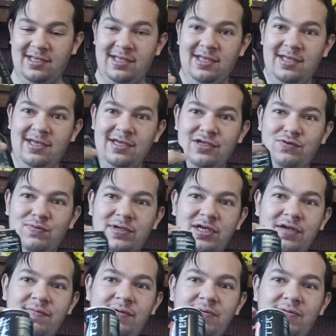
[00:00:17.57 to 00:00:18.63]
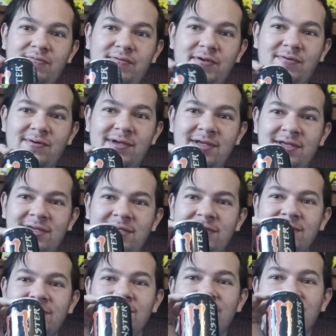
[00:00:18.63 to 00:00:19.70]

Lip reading: And we're going to be reviewing